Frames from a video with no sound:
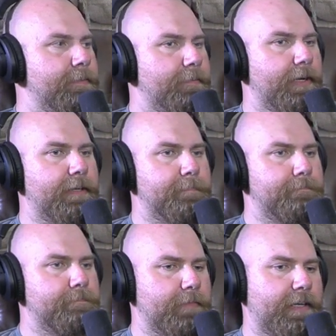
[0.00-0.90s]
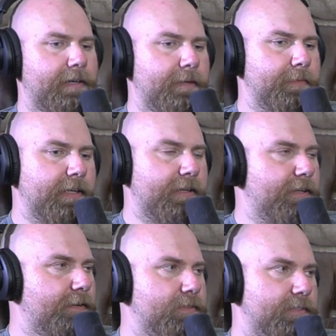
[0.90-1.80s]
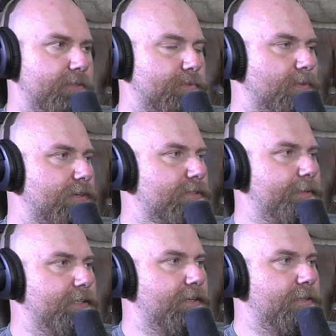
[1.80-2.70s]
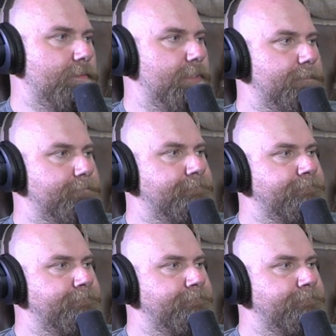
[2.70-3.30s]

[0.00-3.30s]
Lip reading: but yeah, I mean, obviously there's work to be done. But